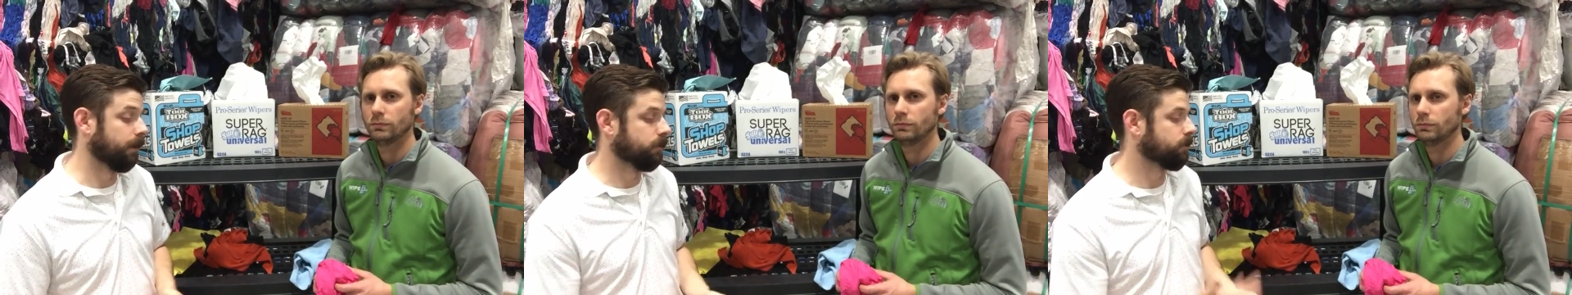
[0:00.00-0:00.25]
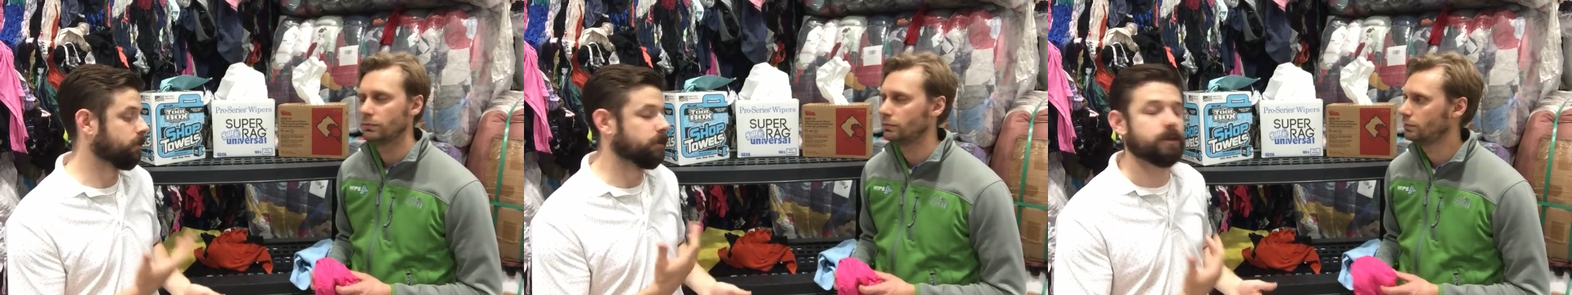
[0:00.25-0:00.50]
Speaker 1: and
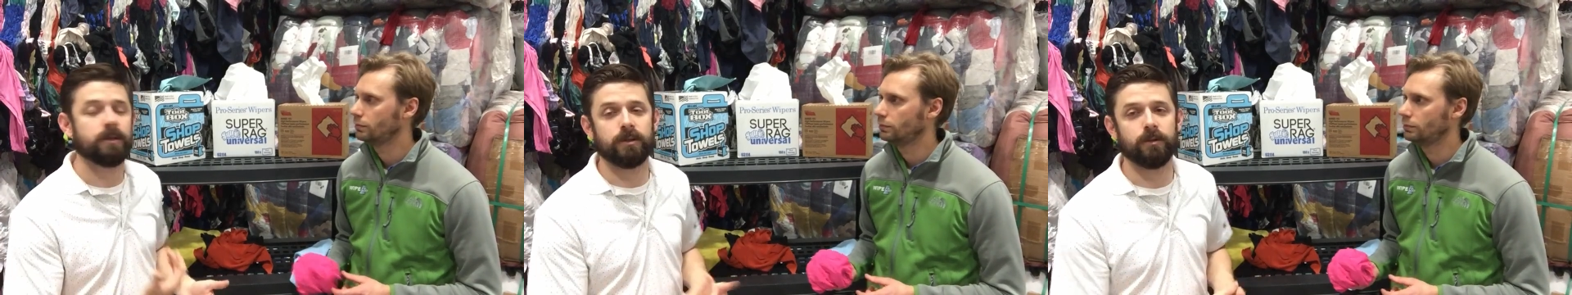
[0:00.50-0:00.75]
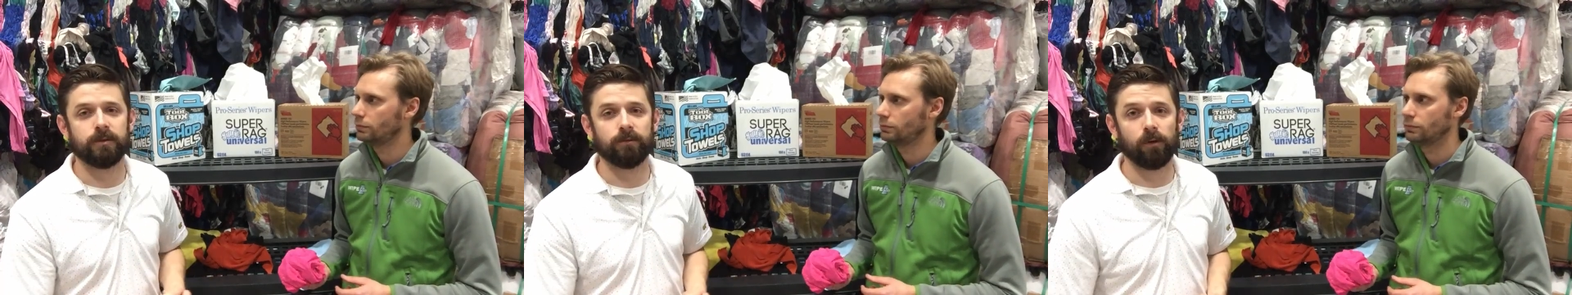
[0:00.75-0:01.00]
it's just
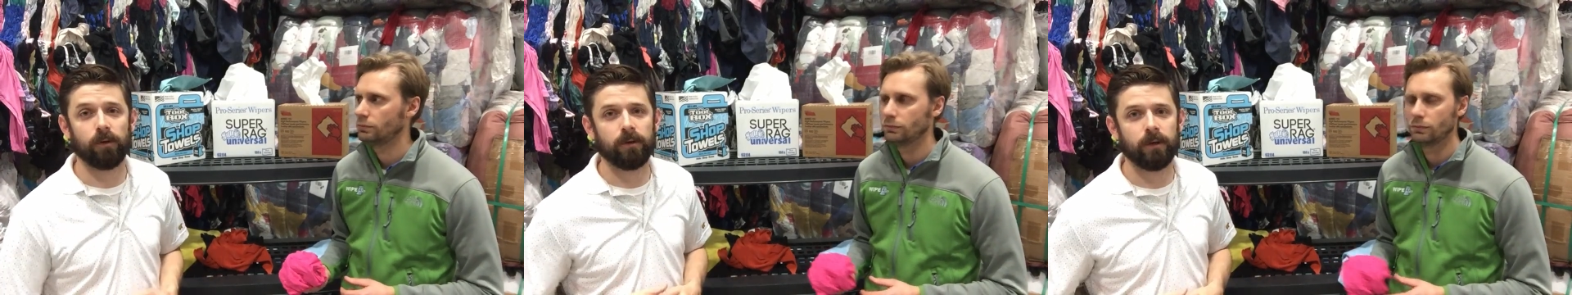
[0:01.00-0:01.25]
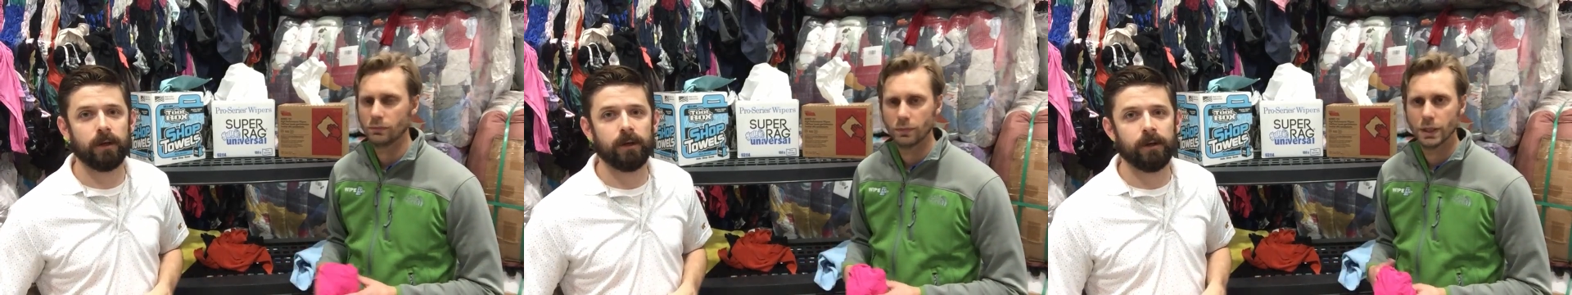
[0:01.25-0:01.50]
as useful.
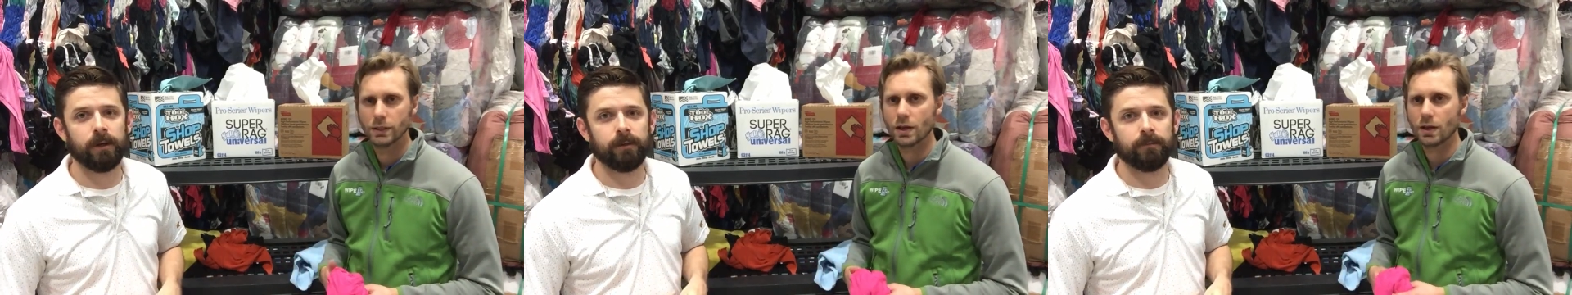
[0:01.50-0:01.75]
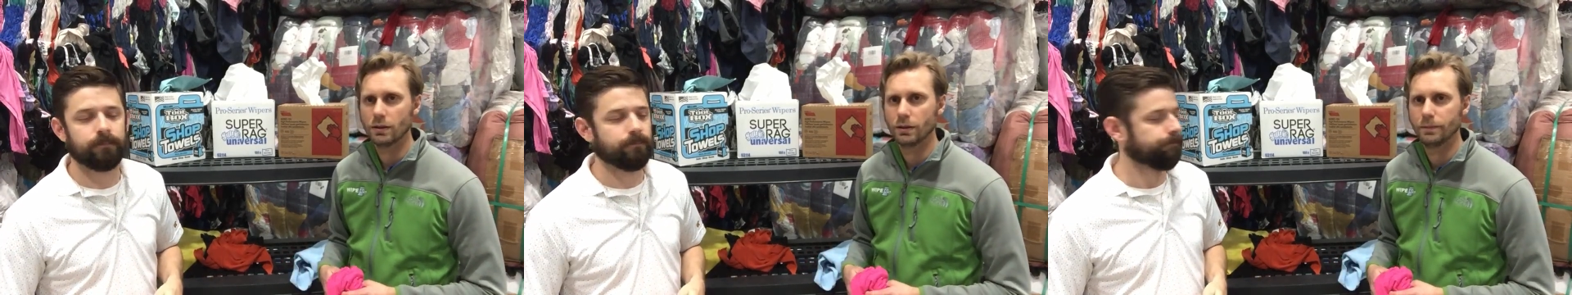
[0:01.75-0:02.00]

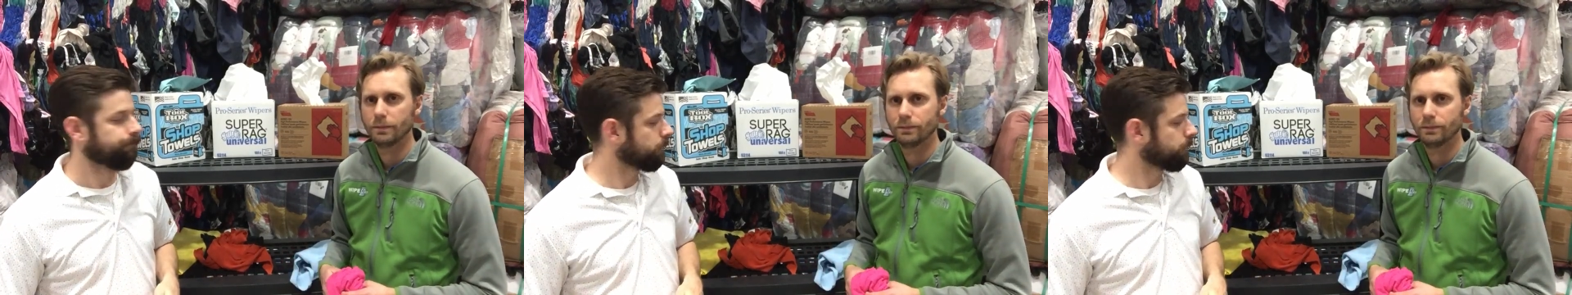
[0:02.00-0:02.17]
Exactly.